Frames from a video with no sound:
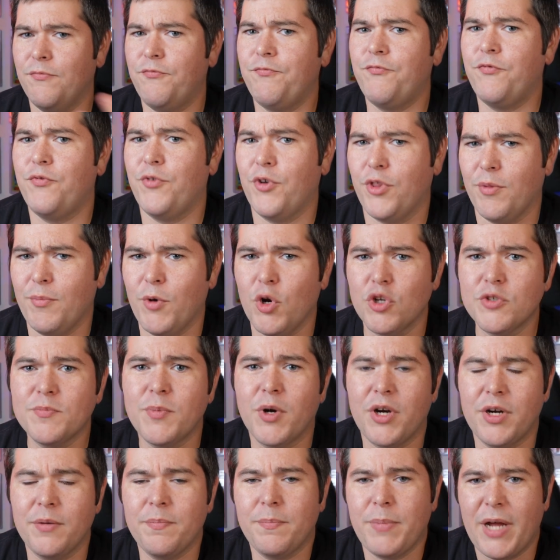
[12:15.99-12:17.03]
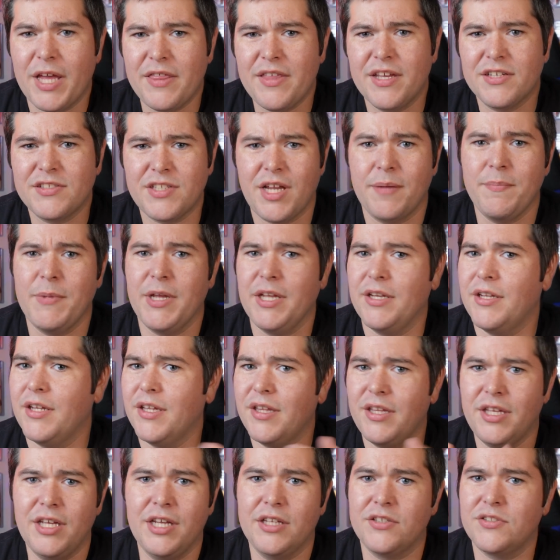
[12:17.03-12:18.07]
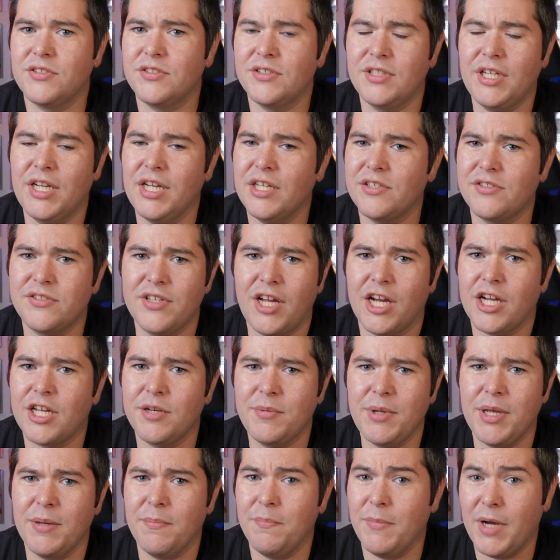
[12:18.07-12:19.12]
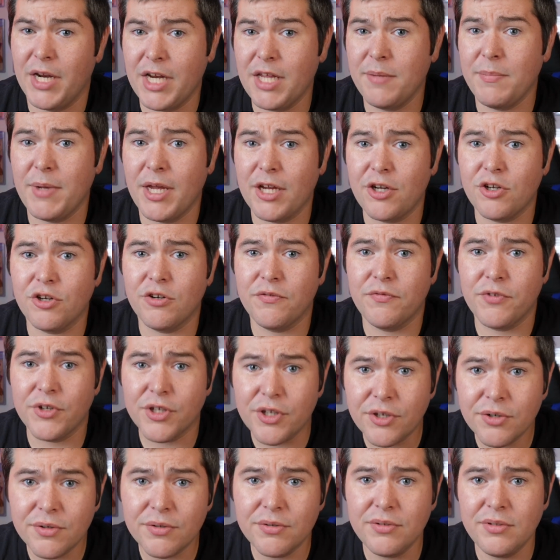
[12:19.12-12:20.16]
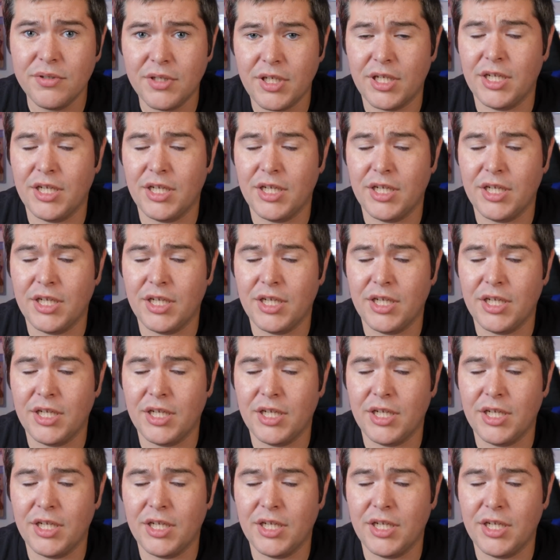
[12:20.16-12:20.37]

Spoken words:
for the most part, by this I mean it's not going to be a moneymaker for you.